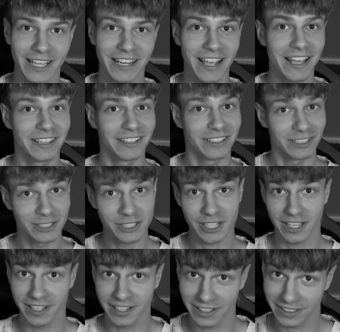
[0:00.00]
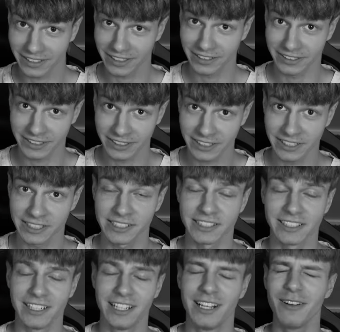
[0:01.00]
you can indulge in
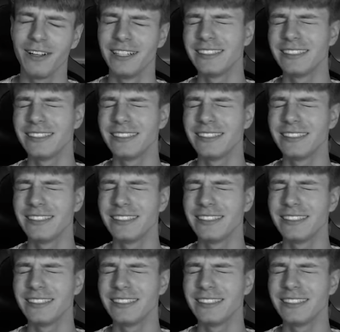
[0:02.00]
artisanal.